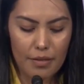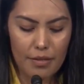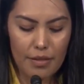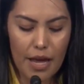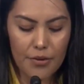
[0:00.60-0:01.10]

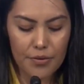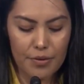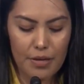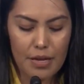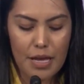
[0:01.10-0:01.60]
Now,
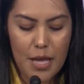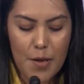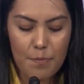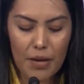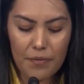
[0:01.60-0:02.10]

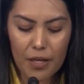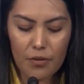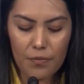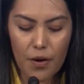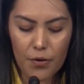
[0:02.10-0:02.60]
my
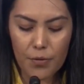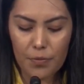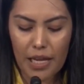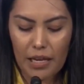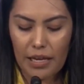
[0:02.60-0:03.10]
fellow forum
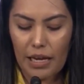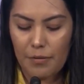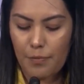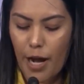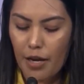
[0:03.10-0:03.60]

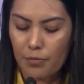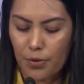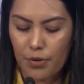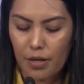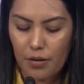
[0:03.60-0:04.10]
delegate, Brian
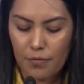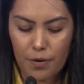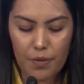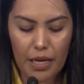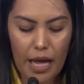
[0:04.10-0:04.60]
Rhude,
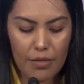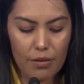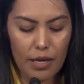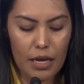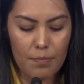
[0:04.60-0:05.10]
from the
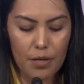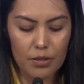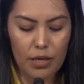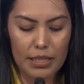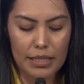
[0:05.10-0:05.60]
Catholic
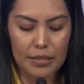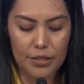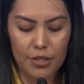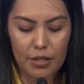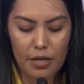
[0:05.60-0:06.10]
Apostolate
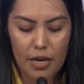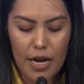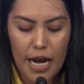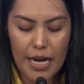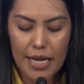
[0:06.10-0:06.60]
Center,
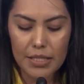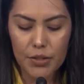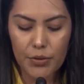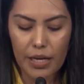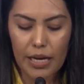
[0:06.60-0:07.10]
and a
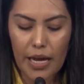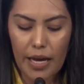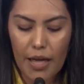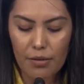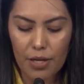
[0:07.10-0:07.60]
student at
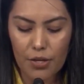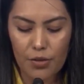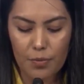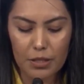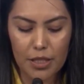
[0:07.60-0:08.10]
Catholic
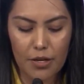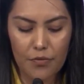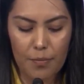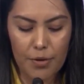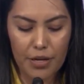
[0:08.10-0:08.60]
University
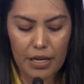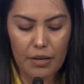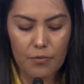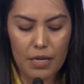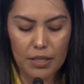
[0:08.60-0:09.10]
of America
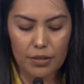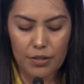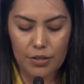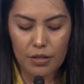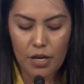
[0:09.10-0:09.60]
in
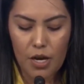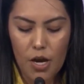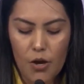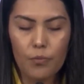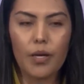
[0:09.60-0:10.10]
Washington,
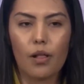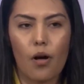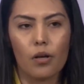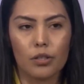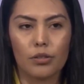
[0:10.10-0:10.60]
will
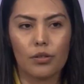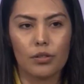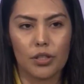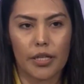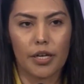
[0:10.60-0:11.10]
also
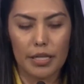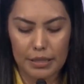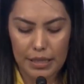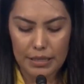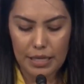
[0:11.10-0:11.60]
share his
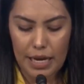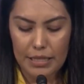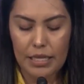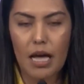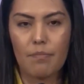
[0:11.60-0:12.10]

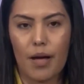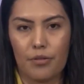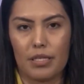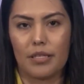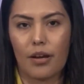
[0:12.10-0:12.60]
insights about
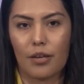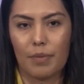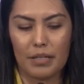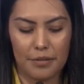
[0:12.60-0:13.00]
this document.